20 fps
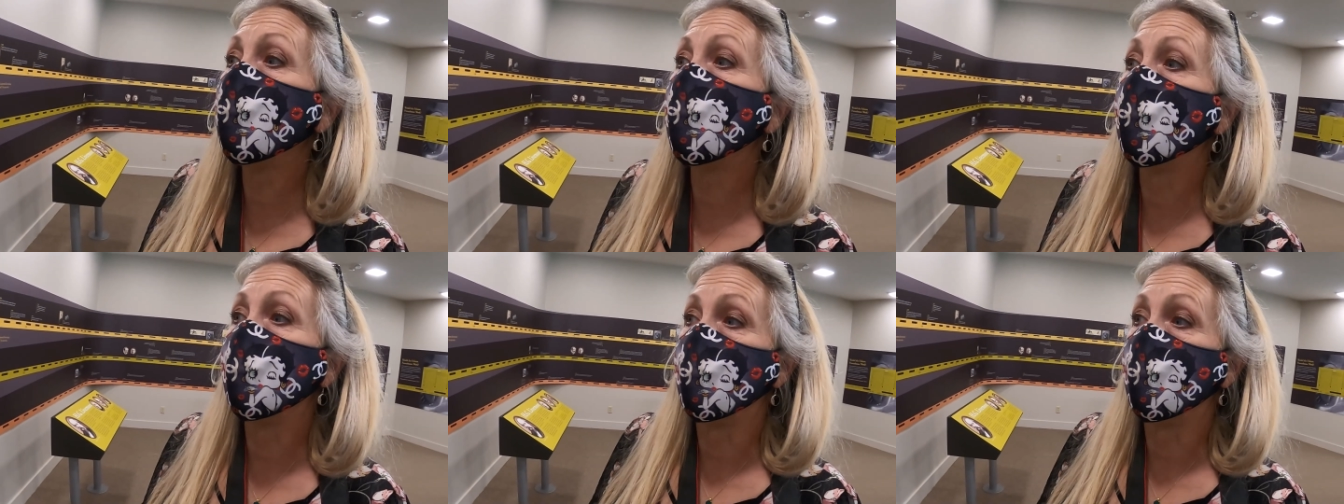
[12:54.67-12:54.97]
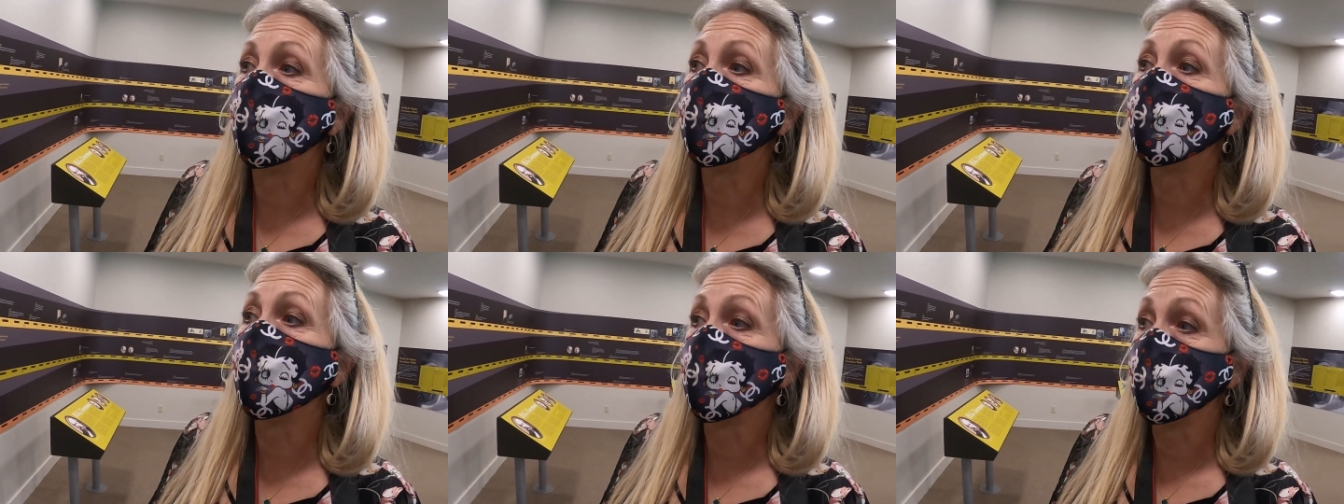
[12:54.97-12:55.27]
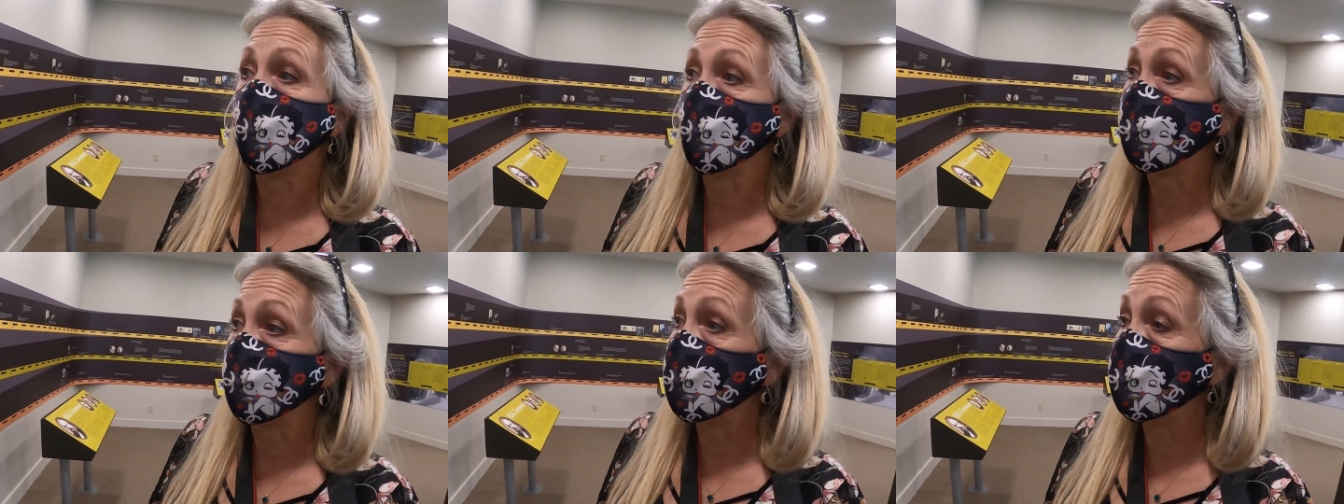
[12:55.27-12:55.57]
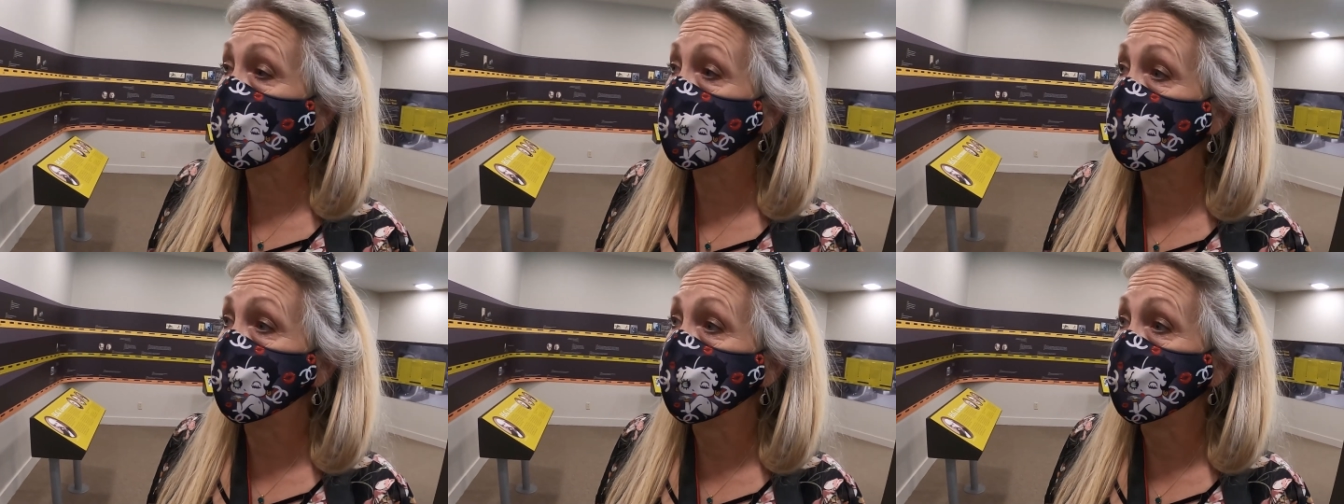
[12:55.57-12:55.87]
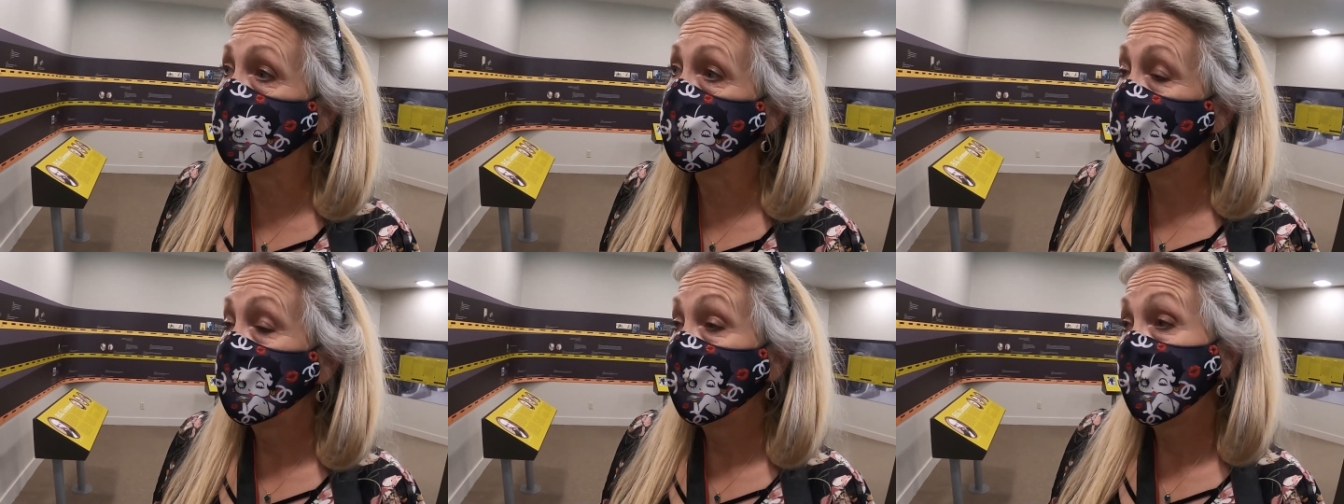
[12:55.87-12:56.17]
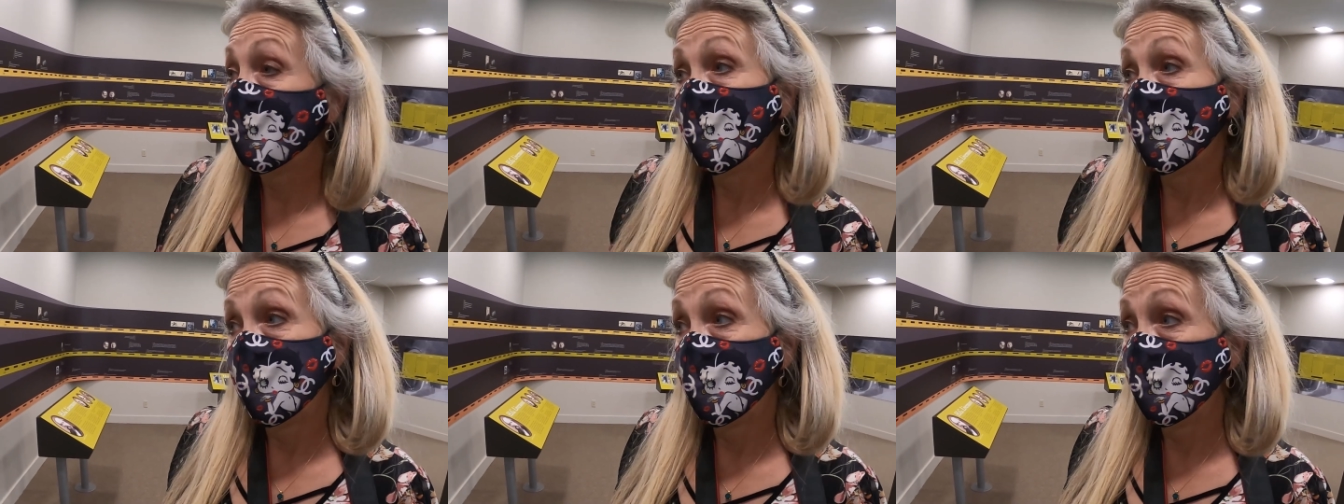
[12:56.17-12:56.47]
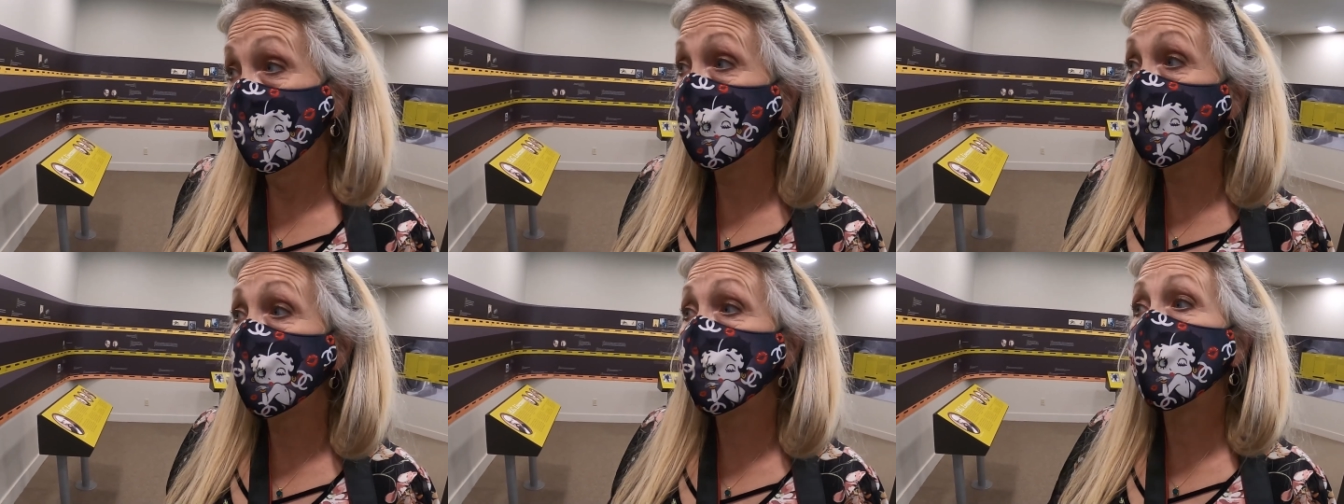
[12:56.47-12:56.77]
the way for something new.
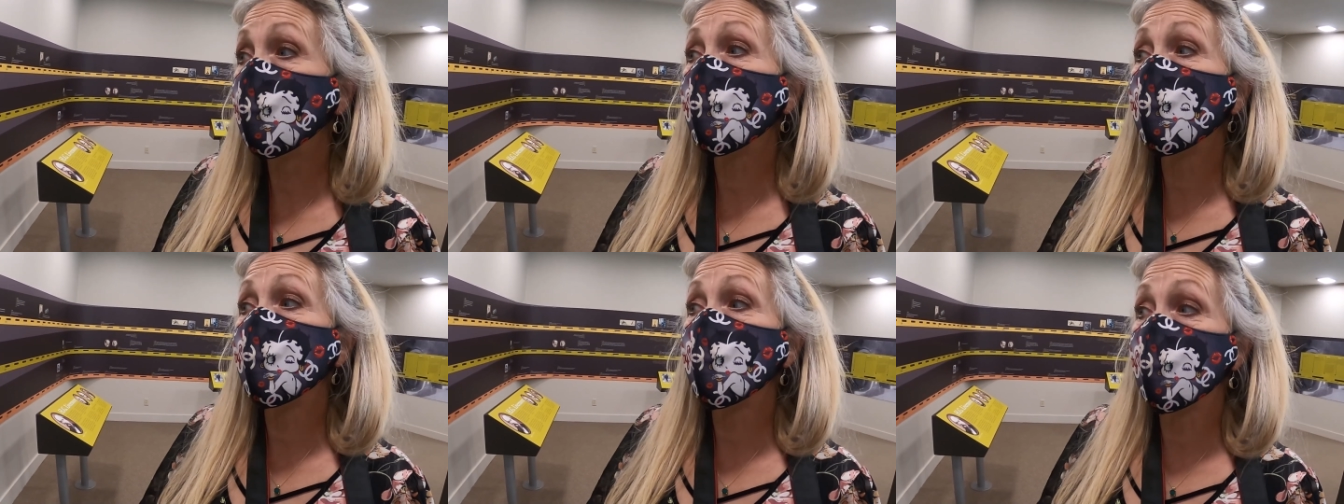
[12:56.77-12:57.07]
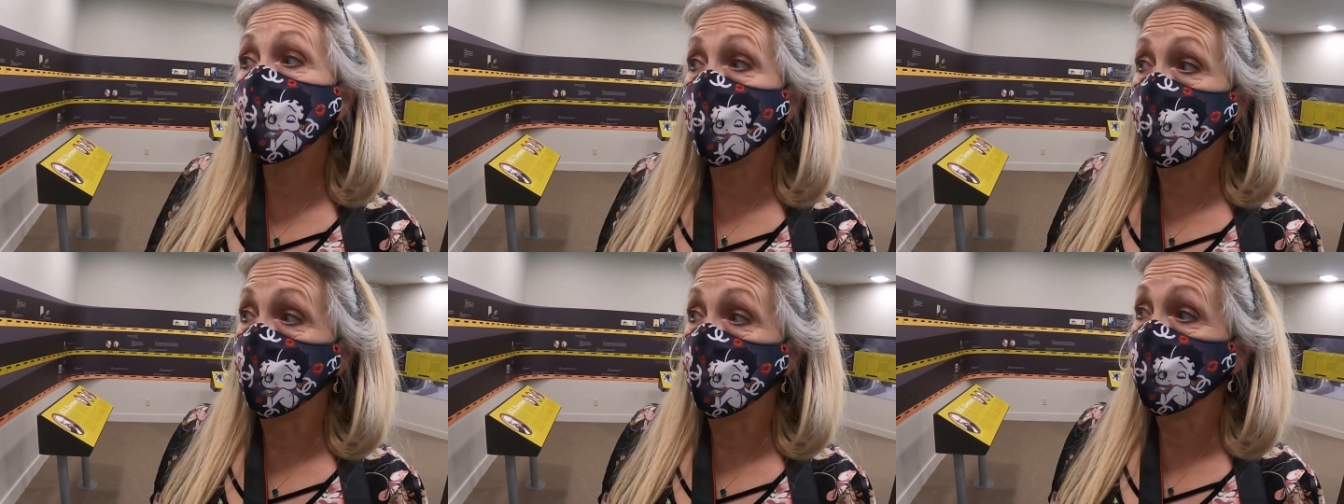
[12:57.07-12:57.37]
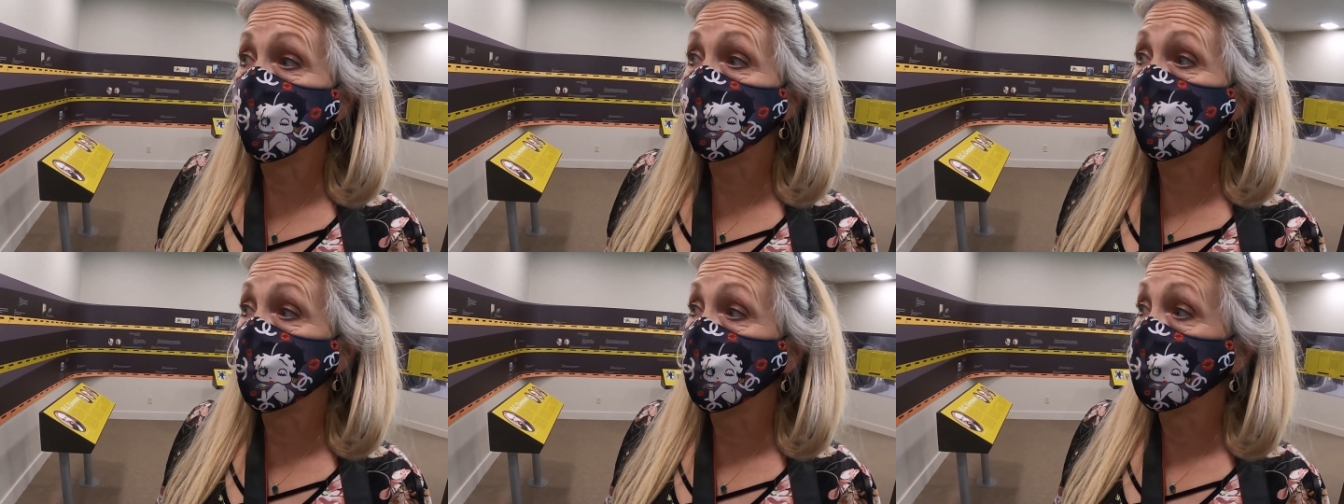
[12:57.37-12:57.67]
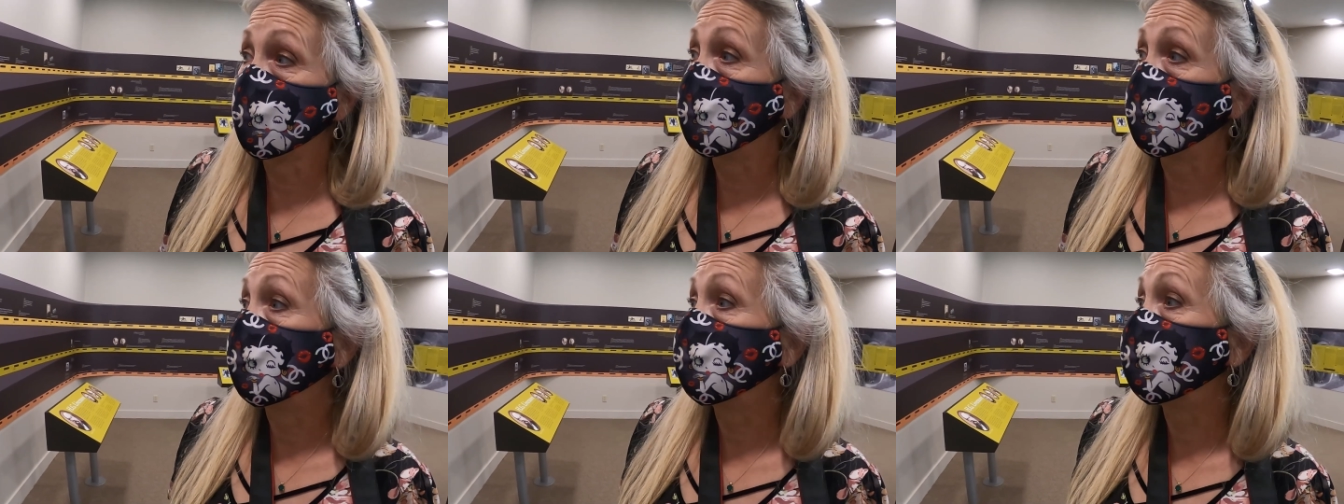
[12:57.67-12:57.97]
Livermore's sons would